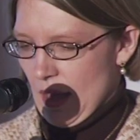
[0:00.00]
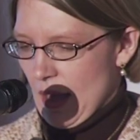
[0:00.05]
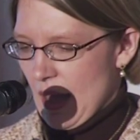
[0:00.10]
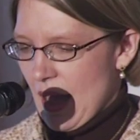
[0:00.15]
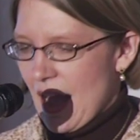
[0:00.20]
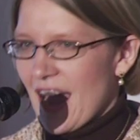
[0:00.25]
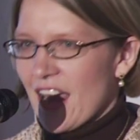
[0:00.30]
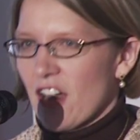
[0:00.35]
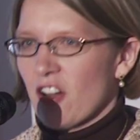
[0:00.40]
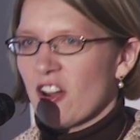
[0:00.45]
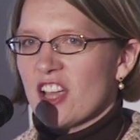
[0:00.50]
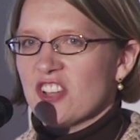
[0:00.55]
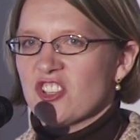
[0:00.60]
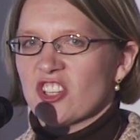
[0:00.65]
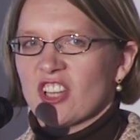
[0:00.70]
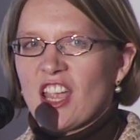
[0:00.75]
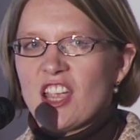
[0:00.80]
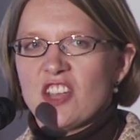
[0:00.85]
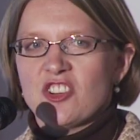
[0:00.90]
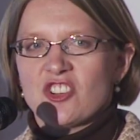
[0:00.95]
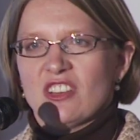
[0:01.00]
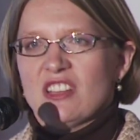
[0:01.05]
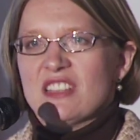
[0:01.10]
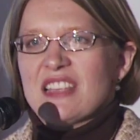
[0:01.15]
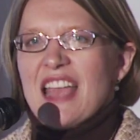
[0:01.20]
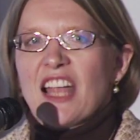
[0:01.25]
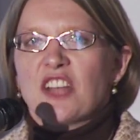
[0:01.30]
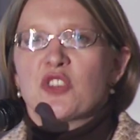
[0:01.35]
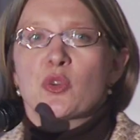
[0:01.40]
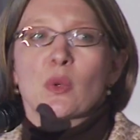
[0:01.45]
Higher education
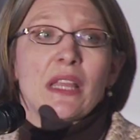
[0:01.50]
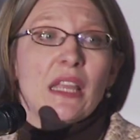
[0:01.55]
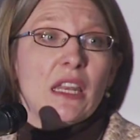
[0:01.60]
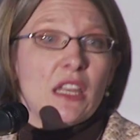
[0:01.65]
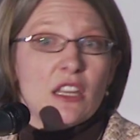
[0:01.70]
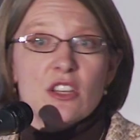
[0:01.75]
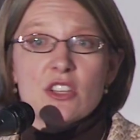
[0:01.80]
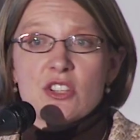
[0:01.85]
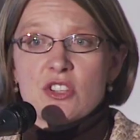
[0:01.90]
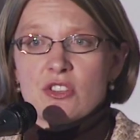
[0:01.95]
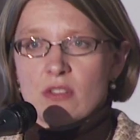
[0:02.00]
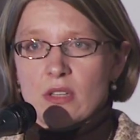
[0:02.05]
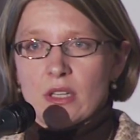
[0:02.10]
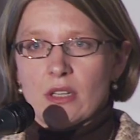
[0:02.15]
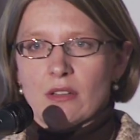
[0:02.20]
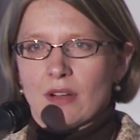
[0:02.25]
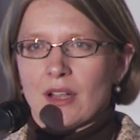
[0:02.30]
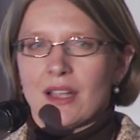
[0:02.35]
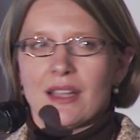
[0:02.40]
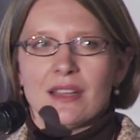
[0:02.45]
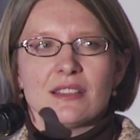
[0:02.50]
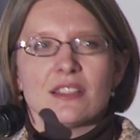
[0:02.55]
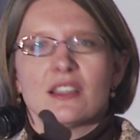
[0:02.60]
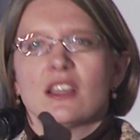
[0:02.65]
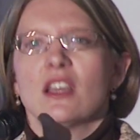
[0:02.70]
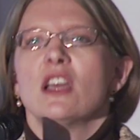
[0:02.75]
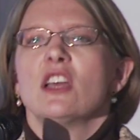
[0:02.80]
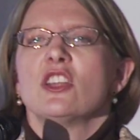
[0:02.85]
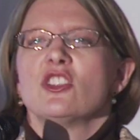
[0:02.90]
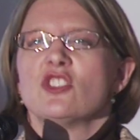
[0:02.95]
is actually an industry, right?
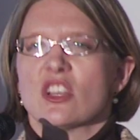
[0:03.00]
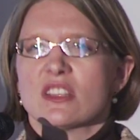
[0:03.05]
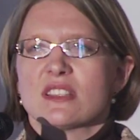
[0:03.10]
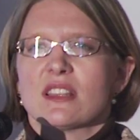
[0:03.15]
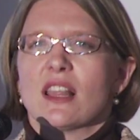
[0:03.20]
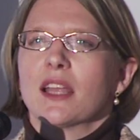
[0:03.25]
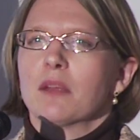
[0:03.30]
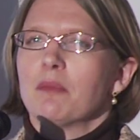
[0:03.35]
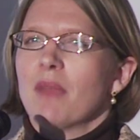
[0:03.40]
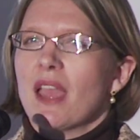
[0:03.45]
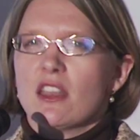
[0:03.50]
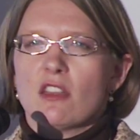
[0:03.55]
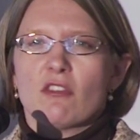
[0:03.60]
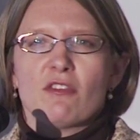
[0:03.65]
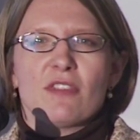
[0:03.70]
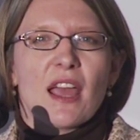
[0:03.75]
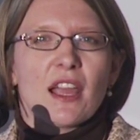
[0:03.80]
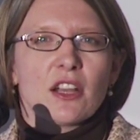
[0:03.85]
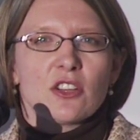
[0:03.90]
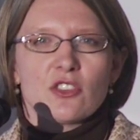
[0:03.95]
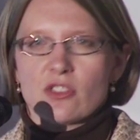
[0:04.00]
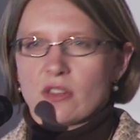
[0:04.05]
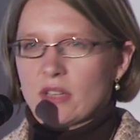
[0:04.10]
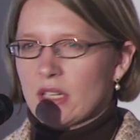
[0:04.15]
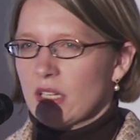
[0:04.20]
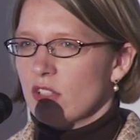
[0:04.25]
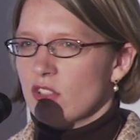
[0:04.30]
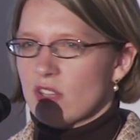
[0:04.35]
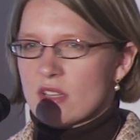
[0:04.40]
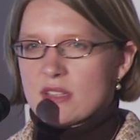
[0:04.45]
Just like
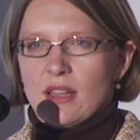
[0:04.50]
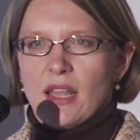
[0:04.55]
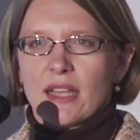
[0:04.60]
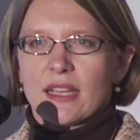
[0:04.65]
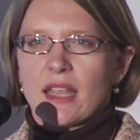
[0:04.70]
manufacturing, just